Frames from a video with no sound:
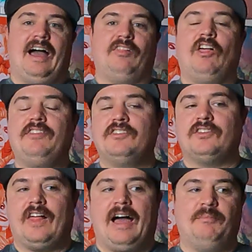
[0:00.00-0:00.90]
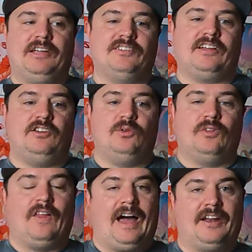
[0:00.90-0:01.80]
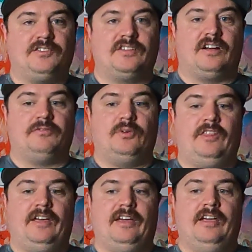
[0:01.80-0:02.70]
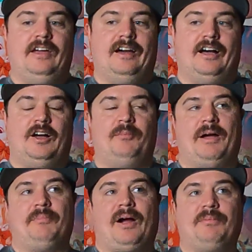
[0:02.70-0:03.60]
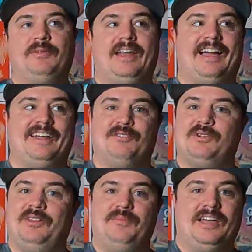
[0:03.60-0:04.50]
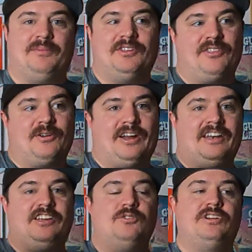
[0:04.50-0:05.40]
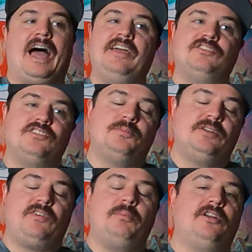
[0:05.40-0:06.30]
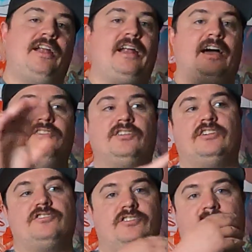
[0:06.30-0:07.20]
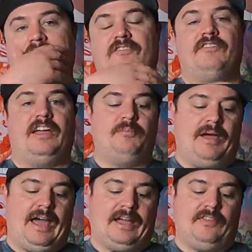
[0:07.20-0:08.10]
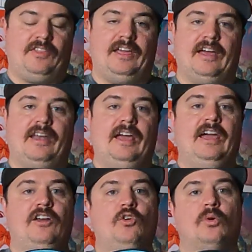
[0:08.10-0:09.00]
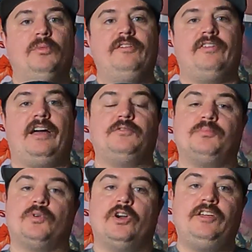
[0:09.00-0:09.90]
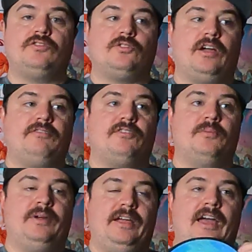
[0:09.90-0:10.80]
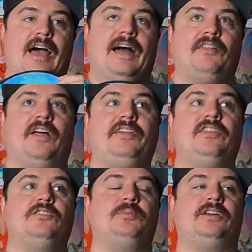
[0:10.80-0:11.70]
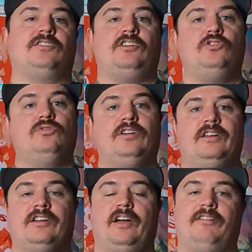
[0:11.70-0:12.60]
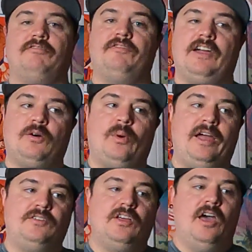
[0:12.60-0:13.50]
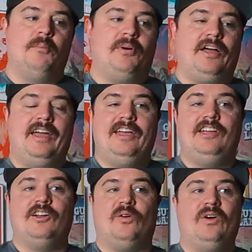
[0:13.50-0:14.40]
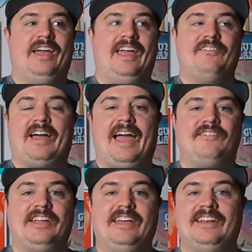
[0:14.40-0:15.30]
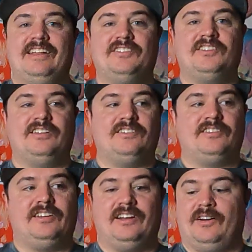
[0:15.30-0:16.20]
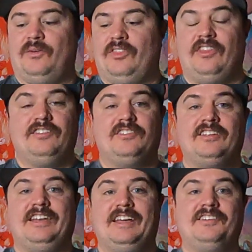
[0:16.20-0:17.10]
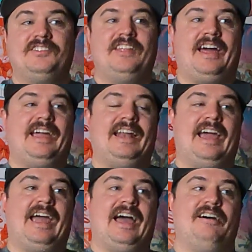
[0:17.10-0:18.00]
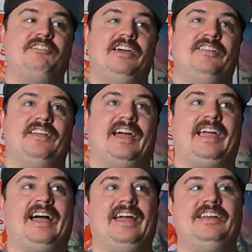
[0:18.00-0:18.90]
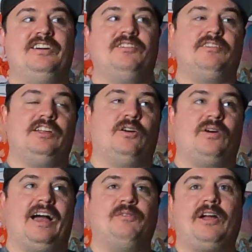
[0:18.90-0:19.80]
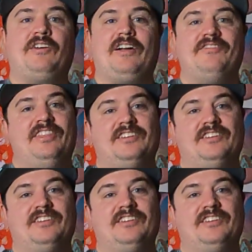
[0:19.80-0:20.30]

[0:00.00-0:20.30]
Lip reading: I like this a lot because I can do a lot of stuff with it. I'm probably not going to really be able to throw it on huge hyzers, but if I put it on hyzer, it should kind of fade back at the end. It normally flies pretty straight for me. I like this because I use it in tight fairways, but you know, if I have to get a distance, you know, this is a disc that I can have that I kind of, you know, I'd rather have